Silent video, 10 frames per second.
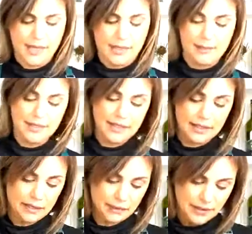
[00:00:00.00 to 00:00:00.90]
I'm
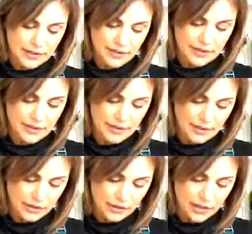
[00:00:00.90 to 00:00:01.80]
telling you, this is
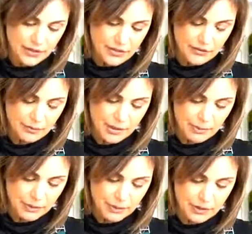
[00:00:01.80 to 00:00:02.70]
the crust for
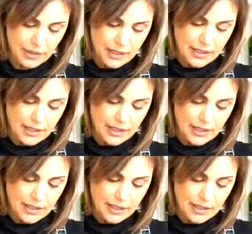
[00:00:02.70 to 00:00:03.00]
people